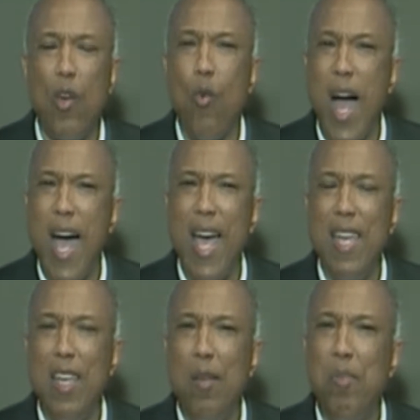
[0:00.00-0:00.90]

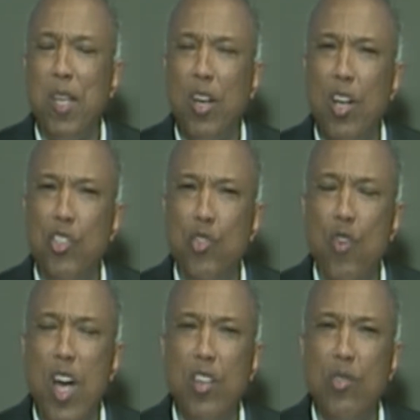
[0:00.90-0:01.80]
Why? Because
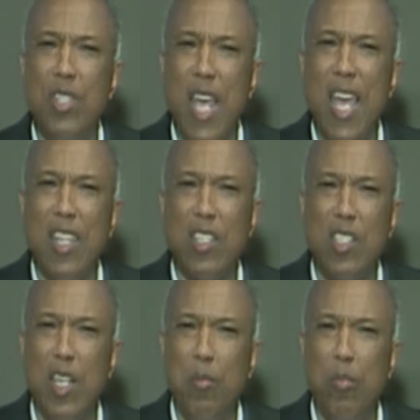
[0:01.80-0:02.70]
you understand the
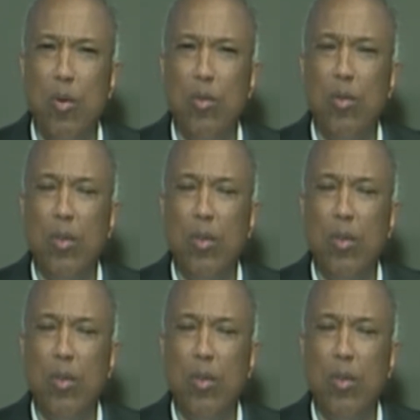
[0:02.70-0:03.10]
symbol.